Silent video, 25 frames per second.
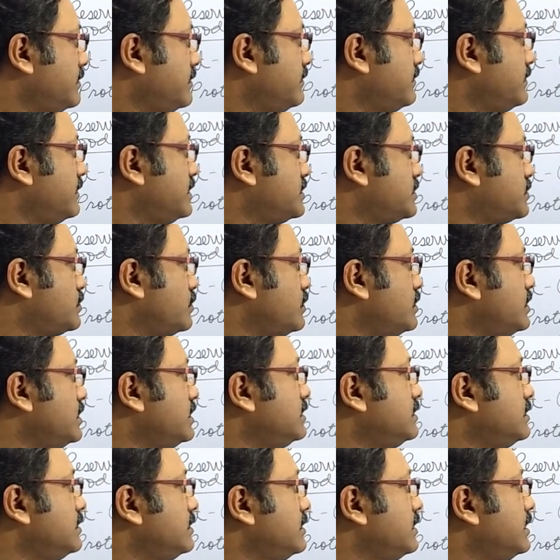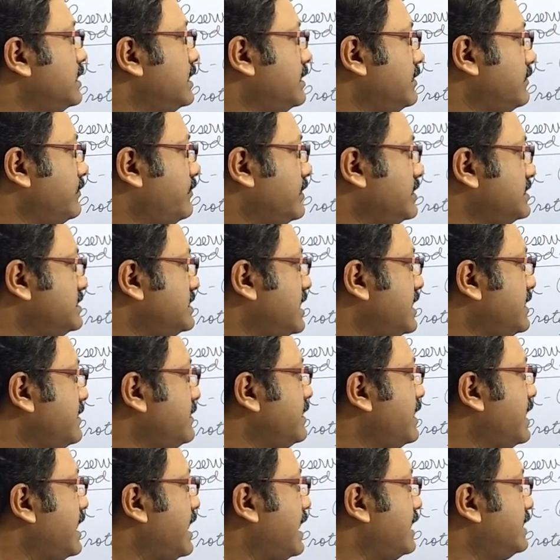is stored in fungi
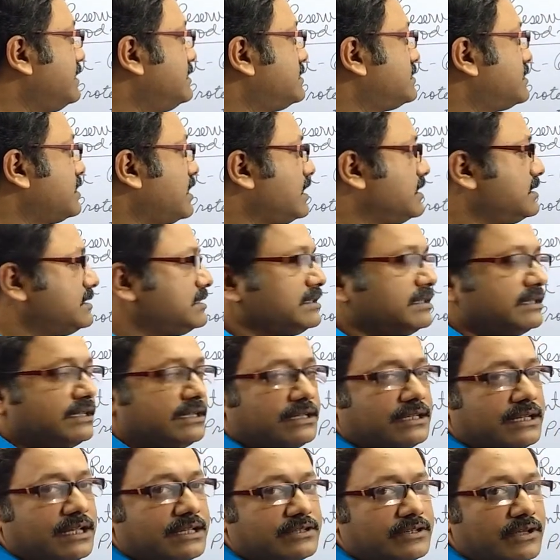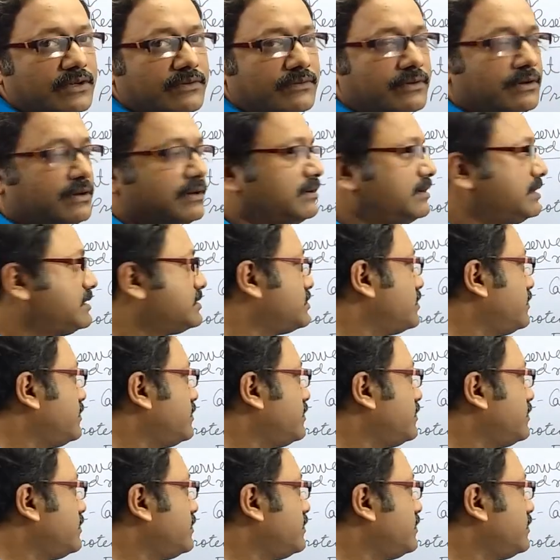and starch in case of rest